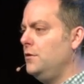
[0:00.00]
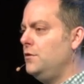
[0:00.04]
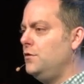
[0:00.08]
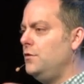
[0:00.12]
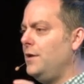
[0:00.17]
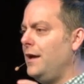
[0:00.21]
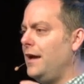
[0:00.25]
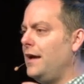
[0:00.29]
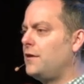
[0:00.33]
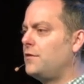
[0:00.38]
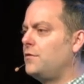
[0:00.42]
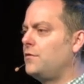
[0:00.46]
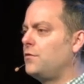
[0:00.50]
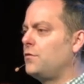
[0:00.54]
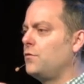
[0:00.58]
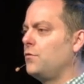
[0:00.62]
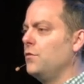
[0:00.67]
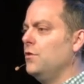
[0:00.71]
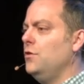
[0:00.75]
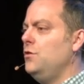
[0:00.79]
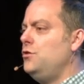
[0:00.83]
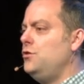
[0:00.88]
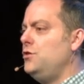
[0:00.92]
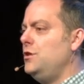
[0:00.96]
To
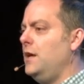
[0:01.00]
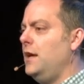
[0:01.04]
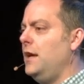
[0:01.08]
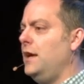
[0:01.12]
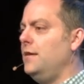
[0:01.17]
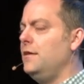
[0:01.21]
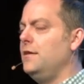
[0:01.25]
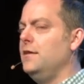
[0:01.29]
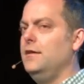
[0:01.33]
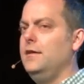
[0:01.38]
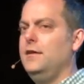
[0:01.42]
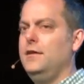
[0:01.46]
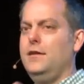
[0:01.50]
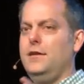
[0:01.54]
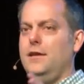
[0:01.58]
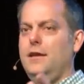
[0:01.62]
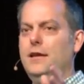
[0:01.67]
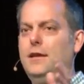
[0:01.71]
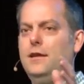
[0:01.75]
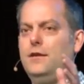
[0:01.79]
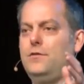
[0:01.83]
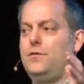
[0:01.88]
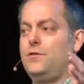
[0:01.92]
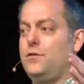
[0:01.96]
excruciate
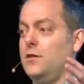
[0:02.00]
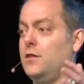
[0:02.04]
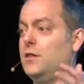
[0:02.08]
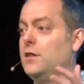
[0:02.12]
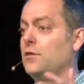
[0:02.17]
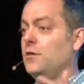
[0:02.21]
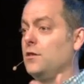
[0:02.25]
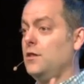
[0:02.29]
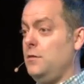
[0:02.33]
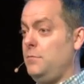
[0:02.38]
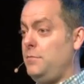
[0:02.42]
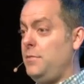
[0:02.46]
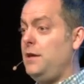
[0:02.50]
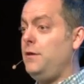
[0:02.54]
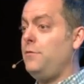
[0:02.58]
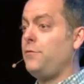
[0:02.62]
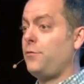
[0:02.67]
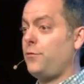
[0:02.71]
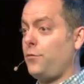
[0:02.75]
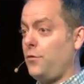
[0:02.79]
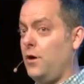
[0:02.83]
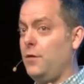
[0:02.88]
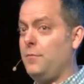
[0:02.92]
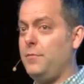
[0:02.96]
is to literally be
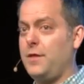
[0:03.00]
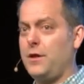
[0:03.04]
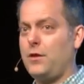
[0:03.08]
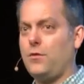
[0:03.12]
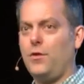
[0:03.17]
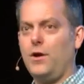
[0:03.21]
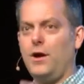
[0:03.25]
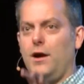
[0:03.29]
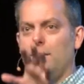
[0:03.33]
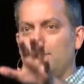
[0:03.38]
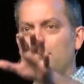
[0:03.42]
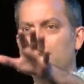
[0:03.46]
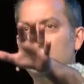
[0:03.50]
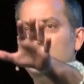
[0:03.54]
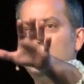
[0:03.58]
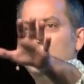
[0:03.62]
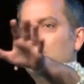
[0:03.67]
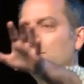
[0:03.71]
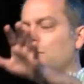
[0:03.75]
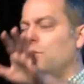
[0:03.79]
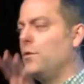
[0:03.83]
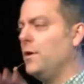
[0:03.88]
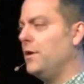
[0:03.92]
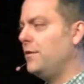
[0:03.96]
from the cross.
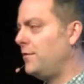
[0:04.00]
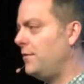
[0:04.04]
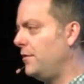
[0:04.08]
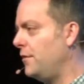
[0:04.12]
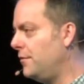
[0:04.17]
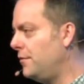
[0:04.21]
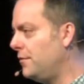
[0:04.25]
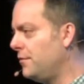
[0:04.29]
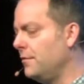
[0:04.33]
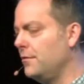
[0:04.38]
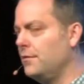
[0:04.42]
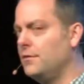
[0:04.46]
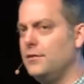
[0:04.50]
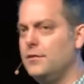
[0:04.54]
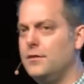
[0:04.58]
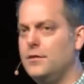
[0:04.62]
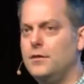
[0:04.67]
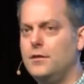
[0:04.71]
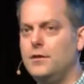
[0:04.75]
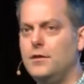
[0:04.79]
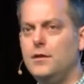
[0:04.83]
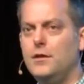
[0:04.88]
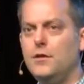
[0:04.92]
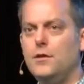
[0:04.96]
Christus,
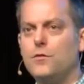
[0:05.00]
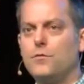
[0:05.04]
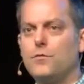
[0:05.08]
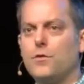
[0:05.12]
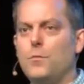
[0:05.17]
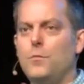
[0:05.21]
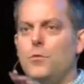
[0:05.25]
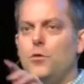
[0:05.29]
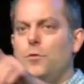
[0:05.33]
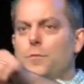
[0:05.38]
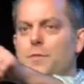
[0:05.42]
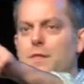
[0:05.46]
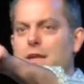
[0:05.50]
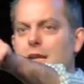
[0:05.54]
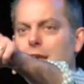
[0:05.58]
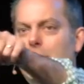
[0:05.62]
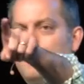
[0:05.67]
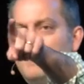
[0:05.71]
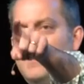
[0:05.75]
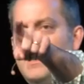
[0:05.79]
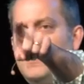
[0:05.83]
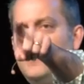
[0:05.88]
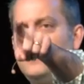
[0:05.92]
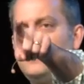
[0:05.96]
from whom the
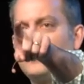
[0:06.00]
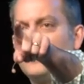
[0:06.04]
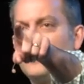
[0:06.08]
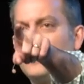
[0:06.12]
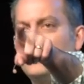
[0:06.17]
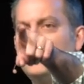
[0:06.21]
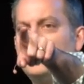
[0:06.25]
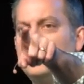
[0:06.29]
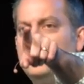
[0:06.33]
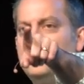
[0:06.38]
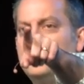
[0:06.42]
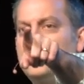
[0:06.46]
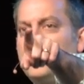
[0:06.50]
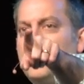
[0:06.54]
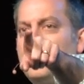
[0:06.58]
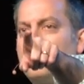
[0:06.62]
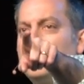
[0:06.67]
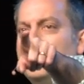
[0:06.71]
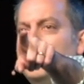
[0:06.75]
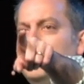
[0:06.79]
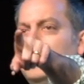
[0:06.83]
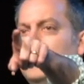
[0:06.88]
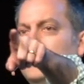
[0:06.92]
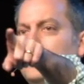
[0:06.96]
name had its origin,
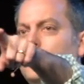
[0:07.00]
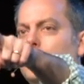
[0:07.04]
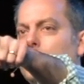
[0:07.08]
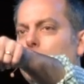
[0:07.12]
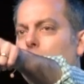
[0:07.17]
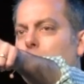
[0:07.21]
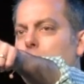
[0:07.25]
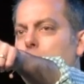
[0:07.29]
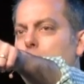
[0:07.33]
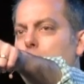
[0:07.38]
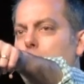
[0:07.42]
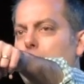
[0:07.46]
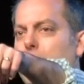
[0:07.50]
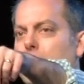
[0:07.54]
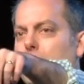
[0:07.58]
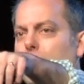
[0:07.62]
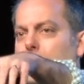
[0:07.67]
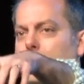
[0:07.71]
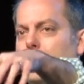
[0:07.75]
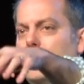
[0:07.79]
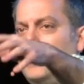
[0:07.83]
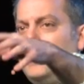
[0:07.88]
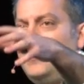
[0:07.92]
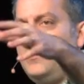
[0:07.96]
suffered the extreme
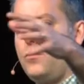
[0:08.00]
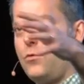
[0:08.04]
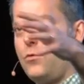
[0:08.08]
penalty,